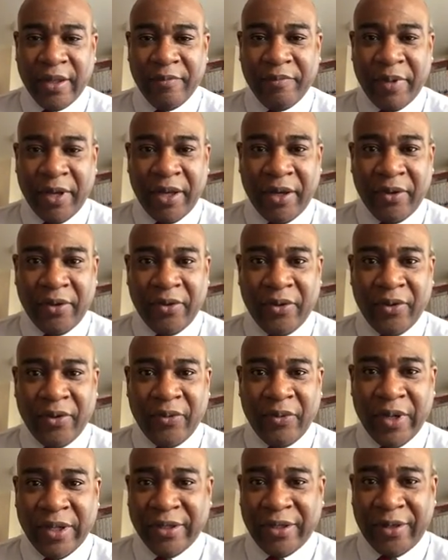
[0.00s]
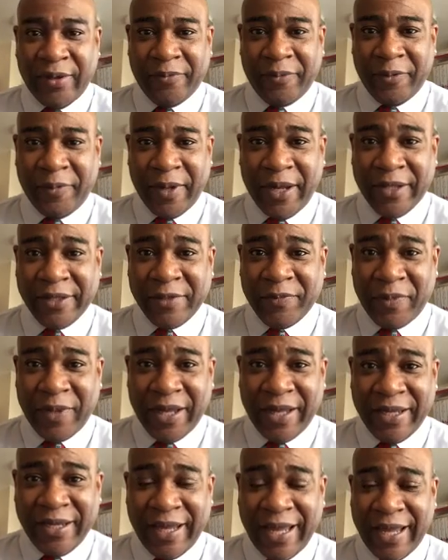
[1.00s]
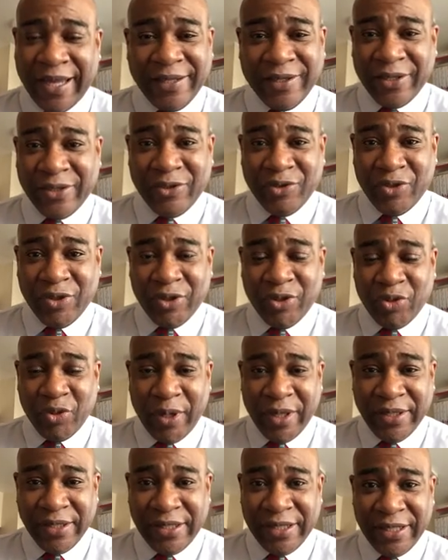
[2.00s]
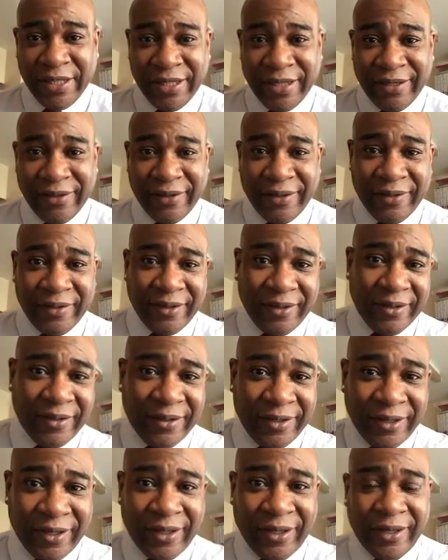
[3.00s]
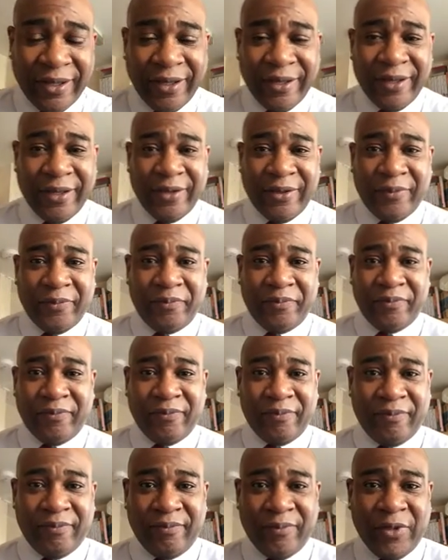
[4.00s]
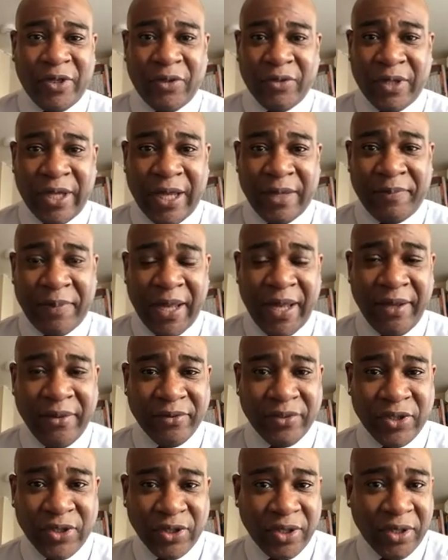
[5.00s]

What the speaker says: but we're not prepared to pay 820 UK pounds